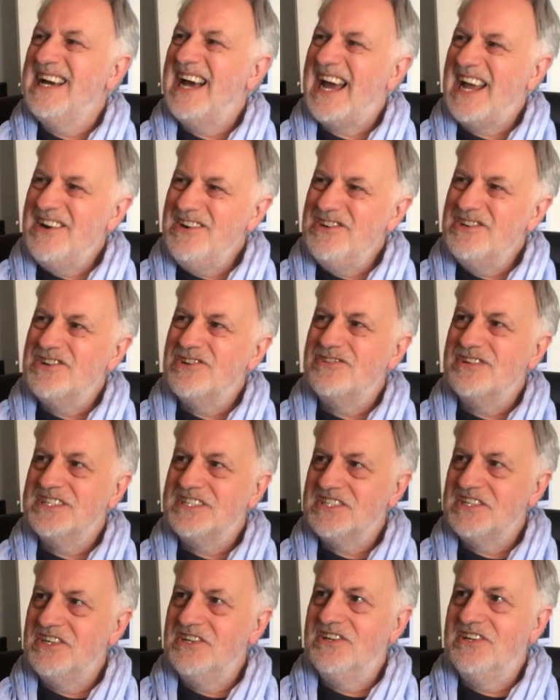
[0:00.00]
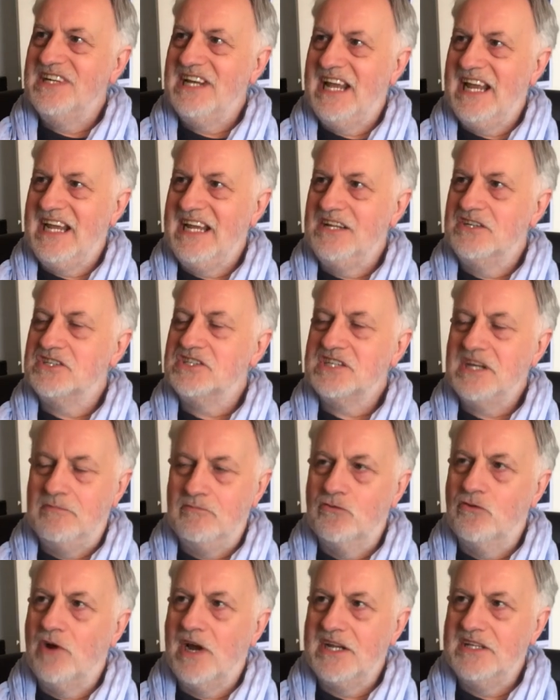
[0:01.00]
under a certain age,
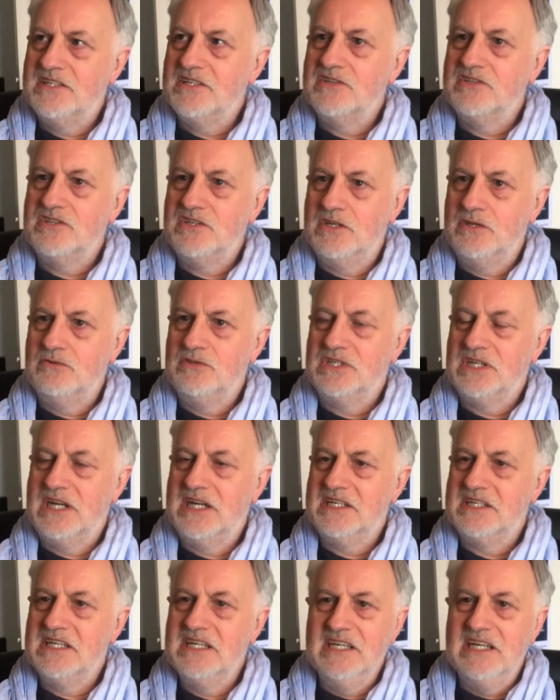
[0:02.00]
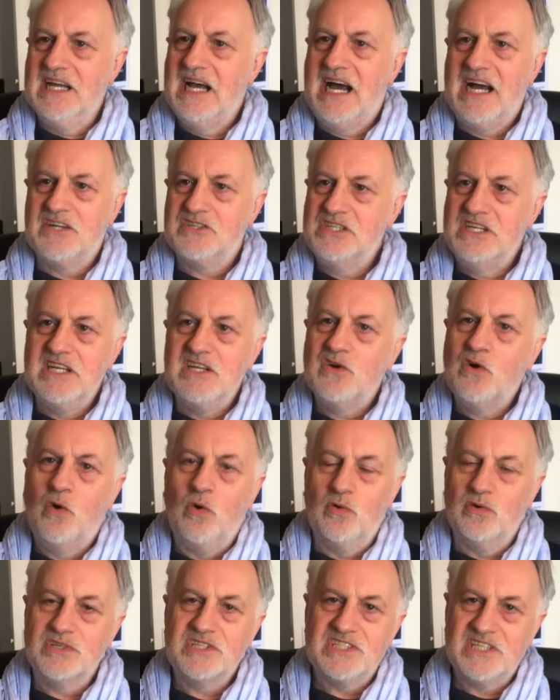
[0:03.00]
some writers use it, actually
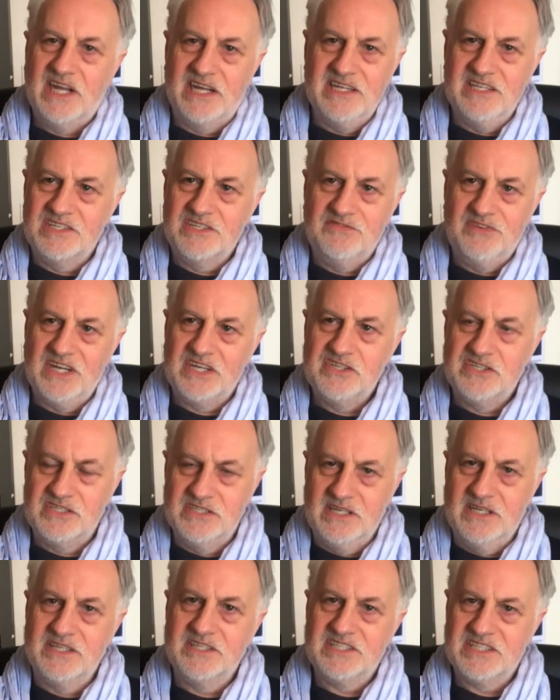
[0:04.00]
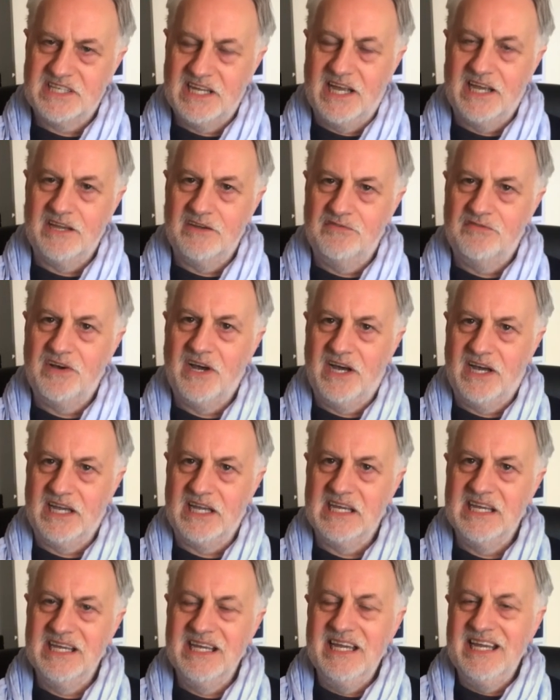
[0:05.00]
call science fiction
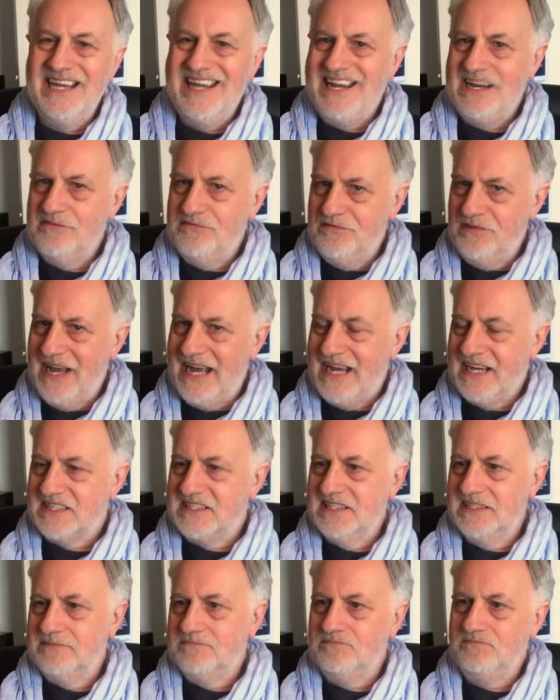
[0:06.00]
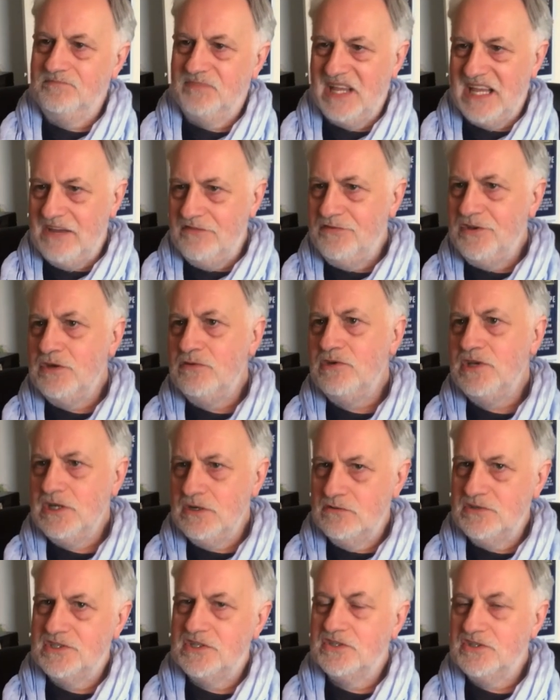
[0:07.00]
sci-fi. In fact, if you
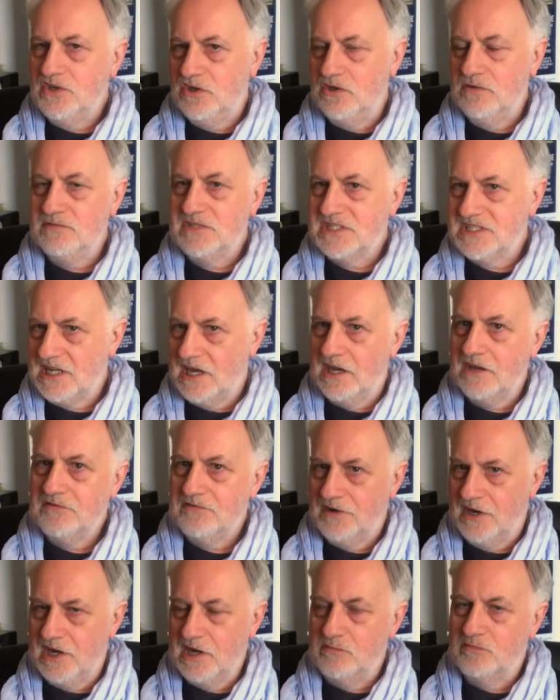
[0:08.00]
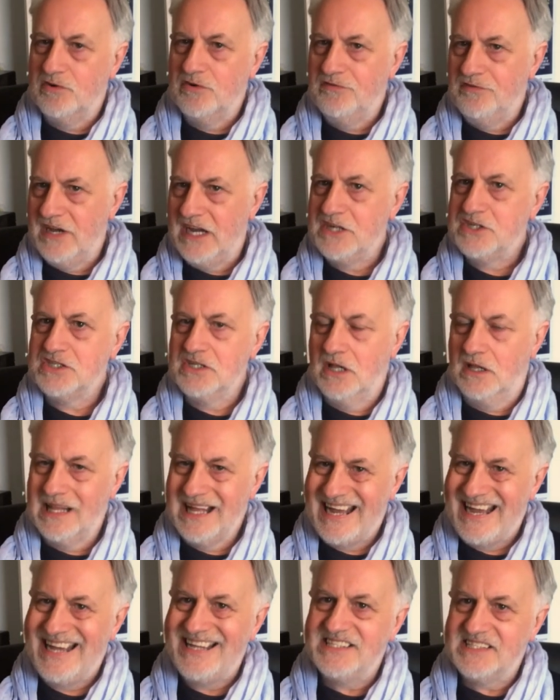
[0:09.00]
use the term sci-fi in professional
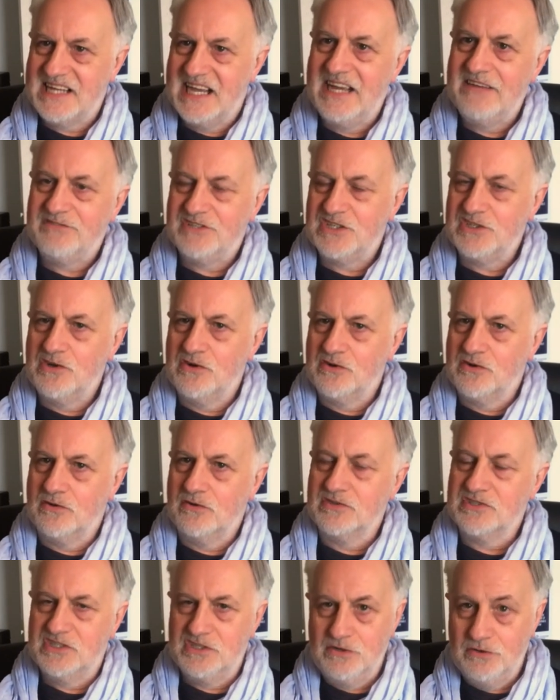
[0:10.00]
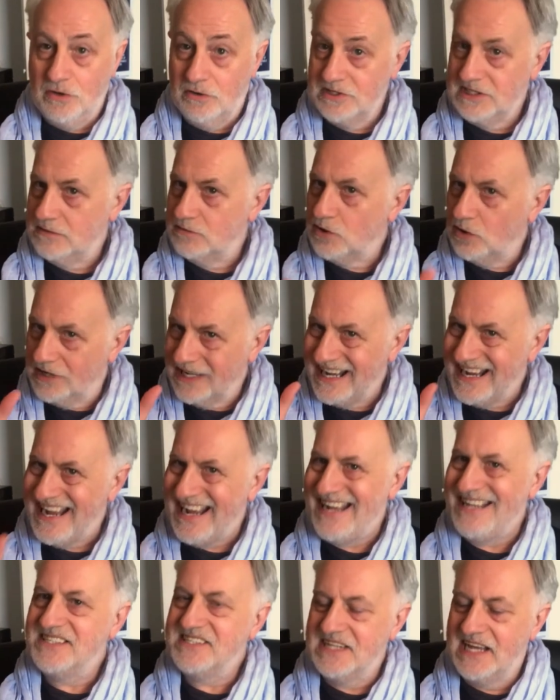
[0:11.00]
SF circles, and you notice I'm calling it
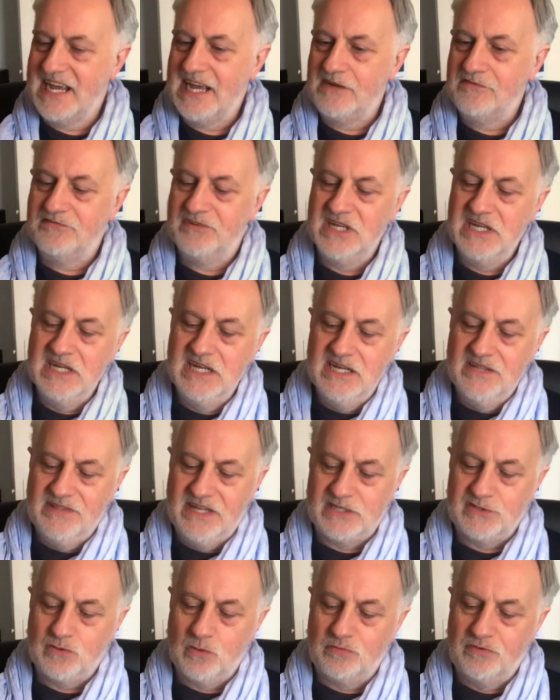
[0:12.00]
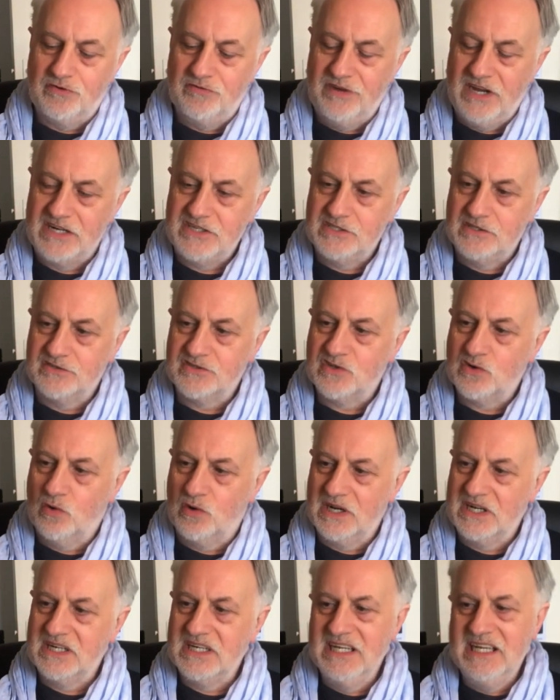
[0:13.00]
SF, that's what professionals
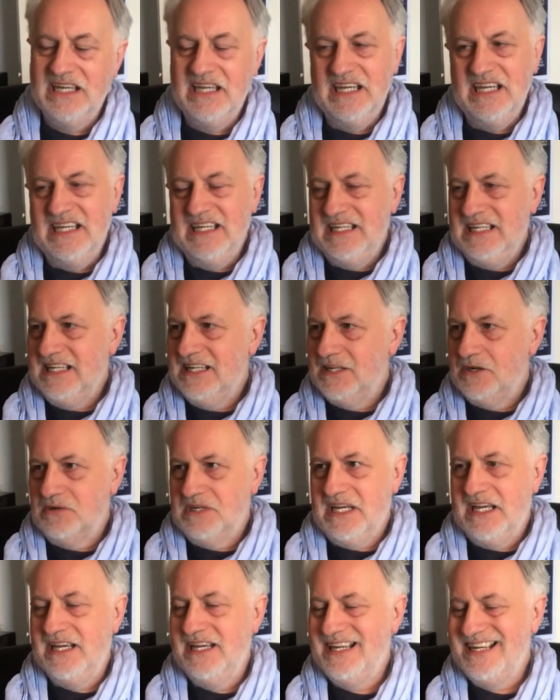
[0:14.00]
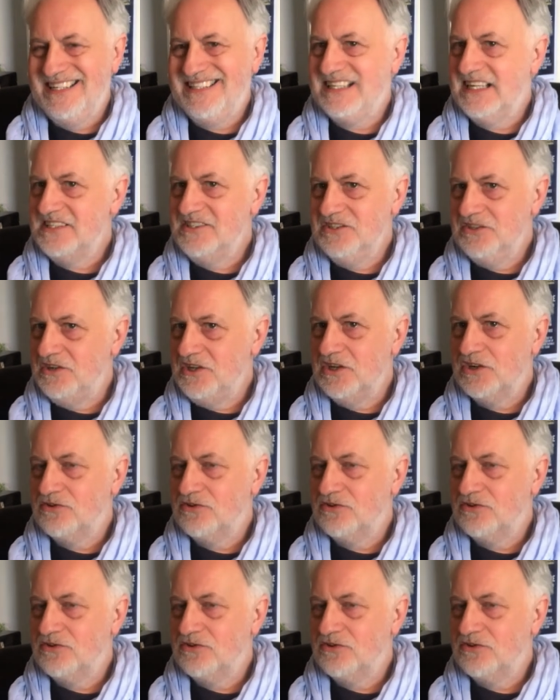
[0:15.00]
call it, you know, it doesn't do your